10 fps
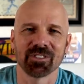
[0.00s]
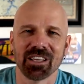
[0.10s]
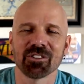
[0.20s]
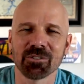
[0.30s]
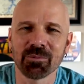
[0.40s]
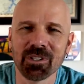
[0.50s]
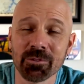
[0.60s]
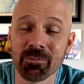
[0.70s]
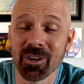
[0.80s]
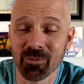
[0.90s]
Here's some
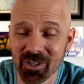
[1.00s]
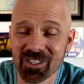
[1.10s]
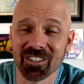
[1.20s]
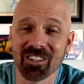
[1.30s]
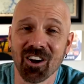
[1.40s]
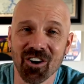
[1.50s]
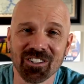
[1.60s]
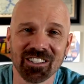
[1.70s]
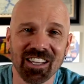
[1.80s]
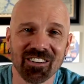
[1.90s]
clips from my original
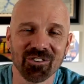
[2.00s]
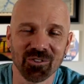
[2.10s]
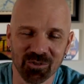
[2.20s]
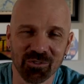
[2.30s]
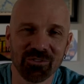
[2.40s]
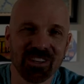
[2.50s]
Arctic Air Ultra